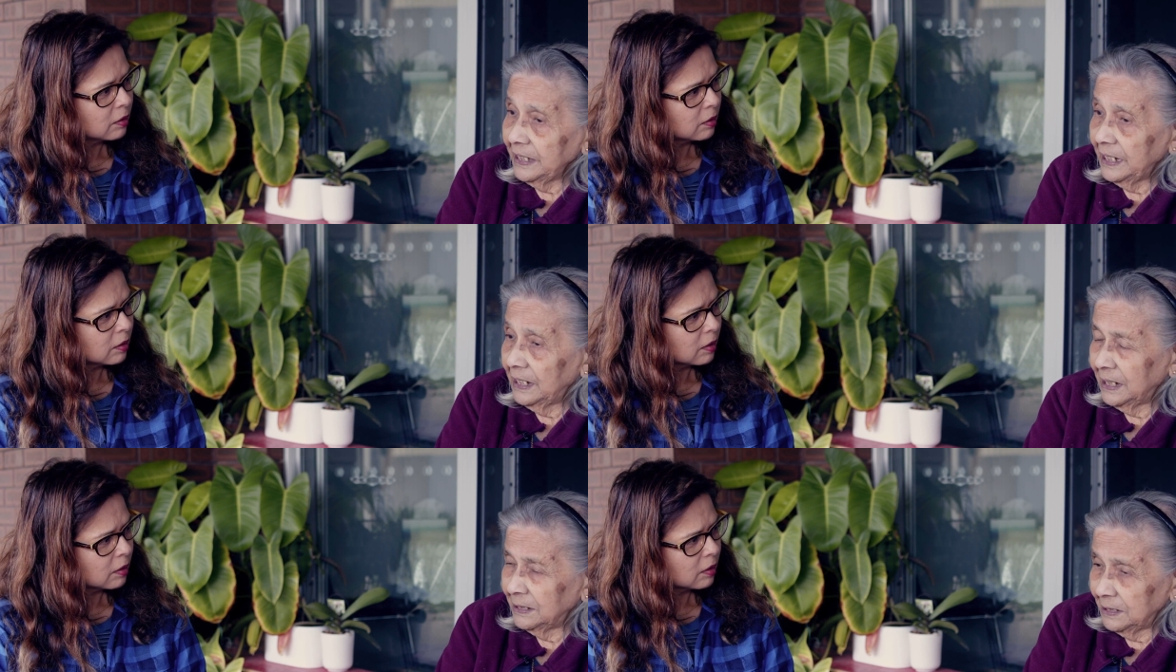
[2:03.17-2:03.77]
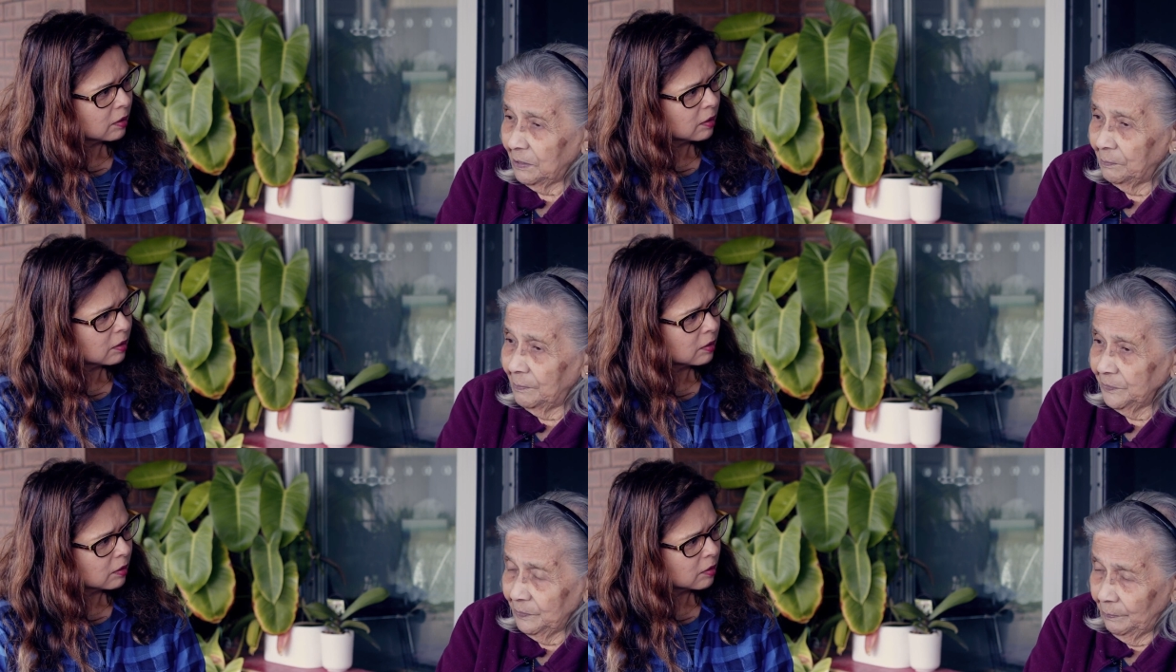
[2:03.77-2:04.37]
Speaker 1: uh um,
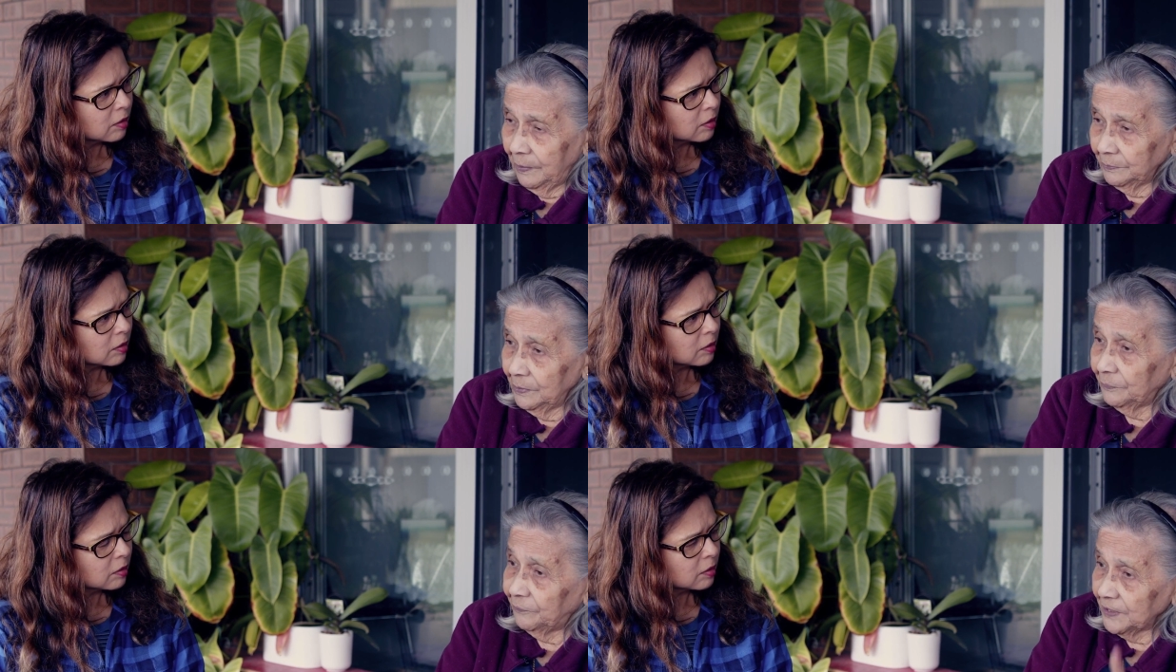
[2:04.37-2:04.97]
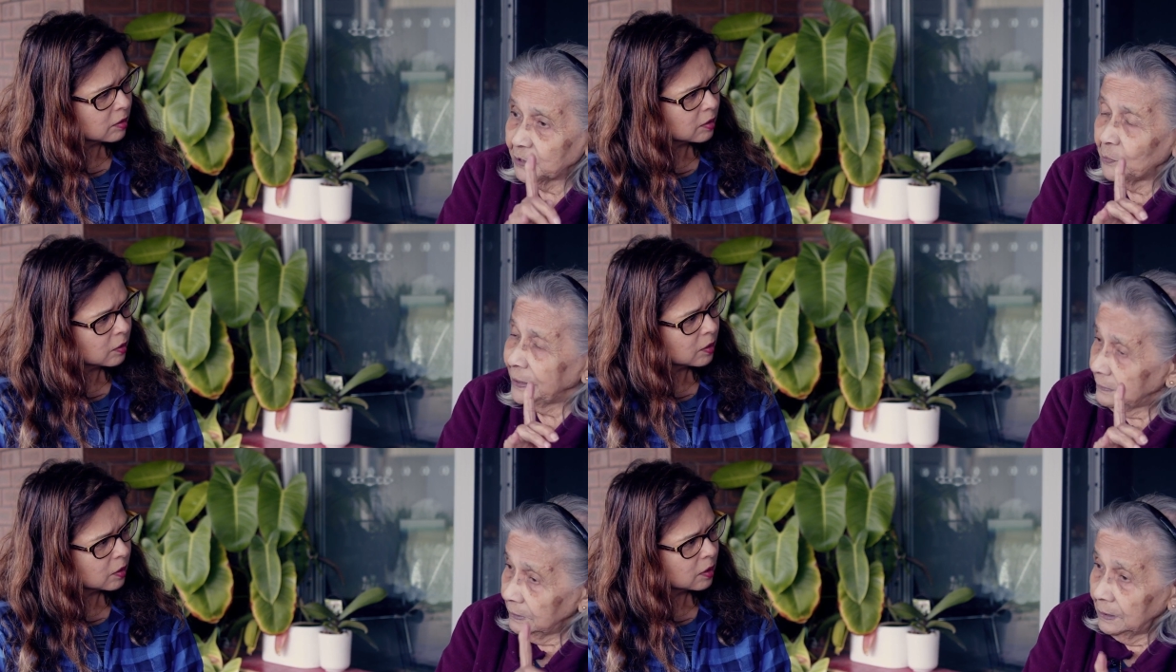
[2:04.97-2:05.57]
no, first
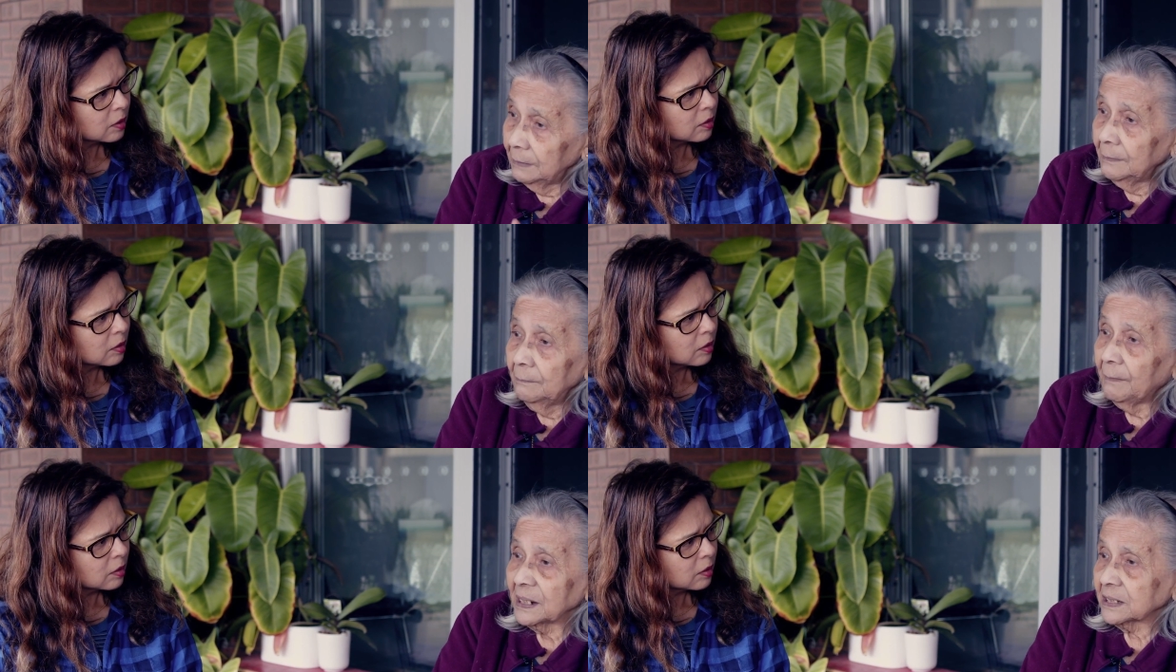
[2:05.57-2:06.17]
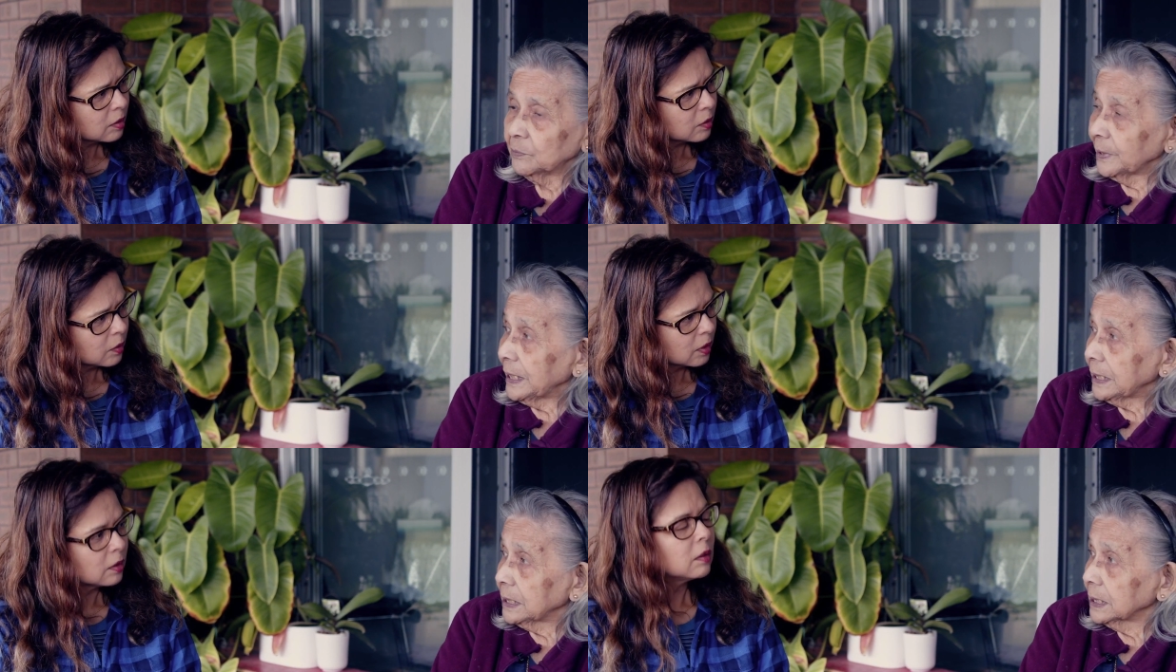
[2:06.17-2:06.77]
one passed away.
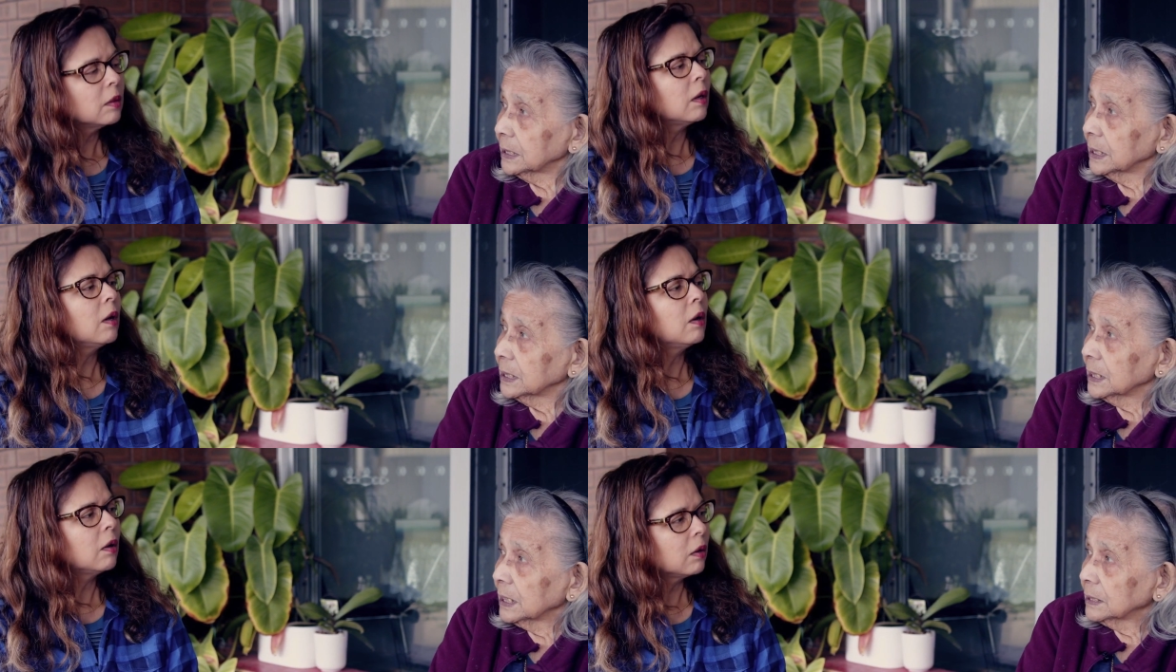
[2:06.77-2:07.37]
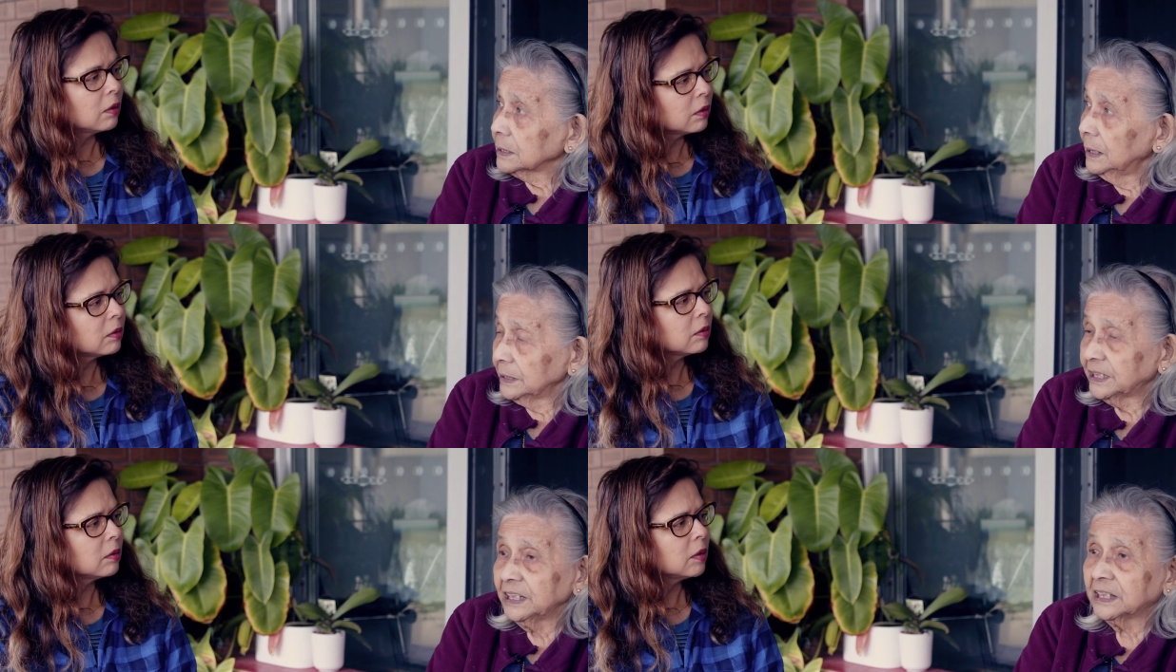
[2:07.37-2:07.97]
Oh. Uh,
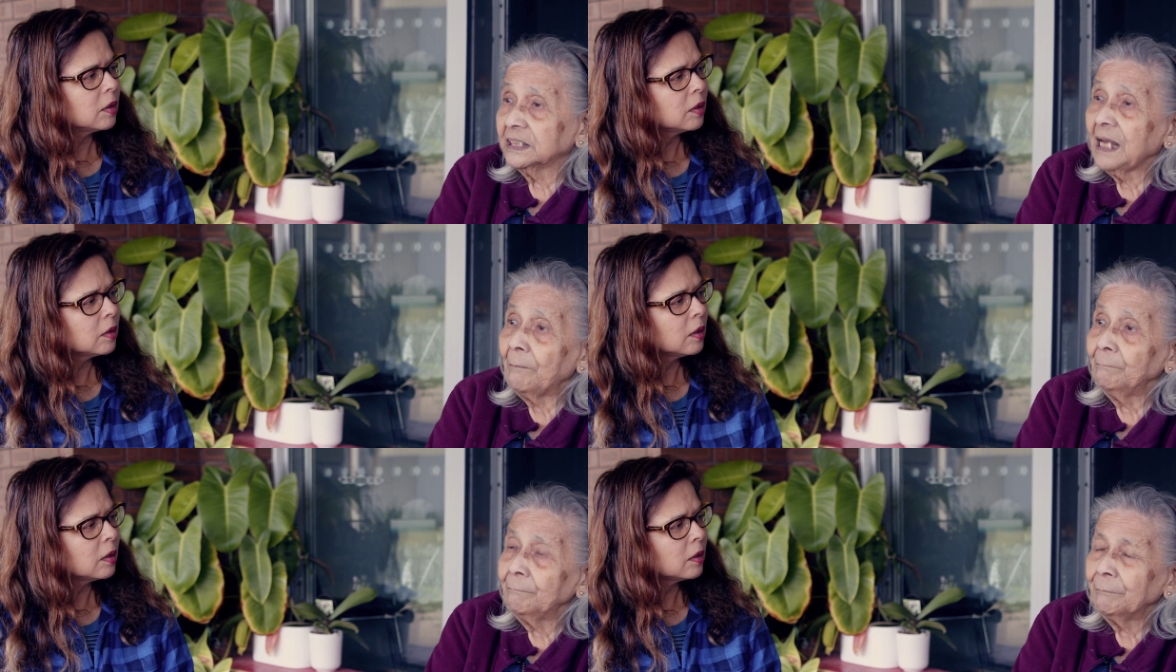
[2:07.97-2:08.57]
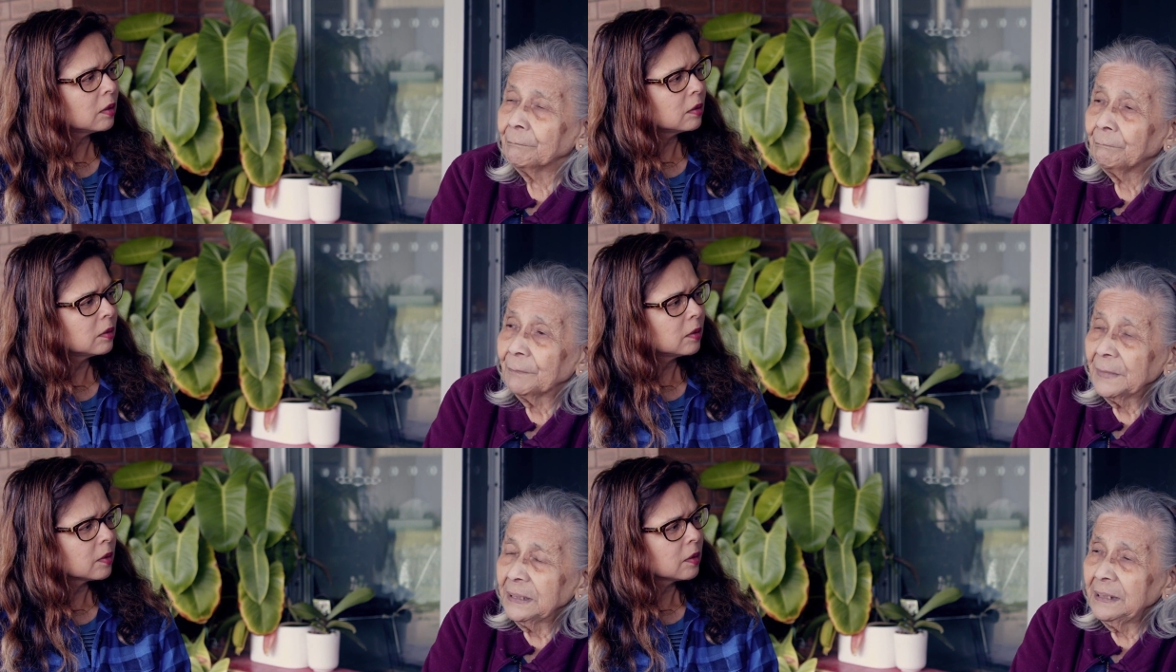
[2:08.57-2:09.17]
she's dumb,
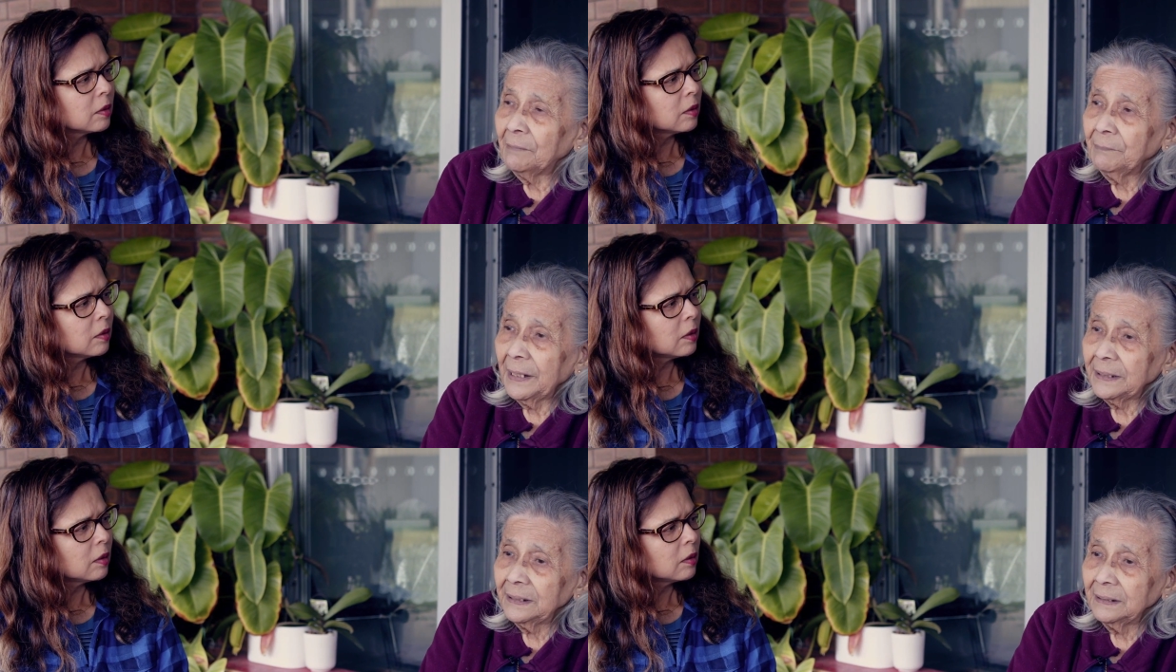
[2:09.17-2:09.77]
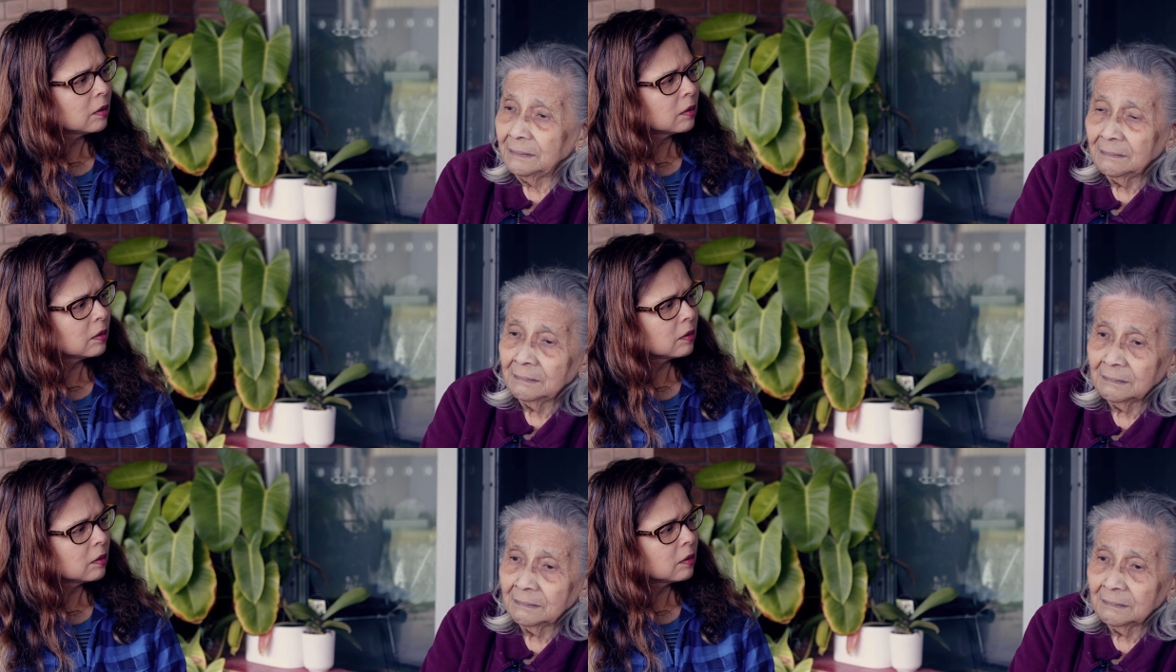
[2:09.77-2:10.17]
dumb and.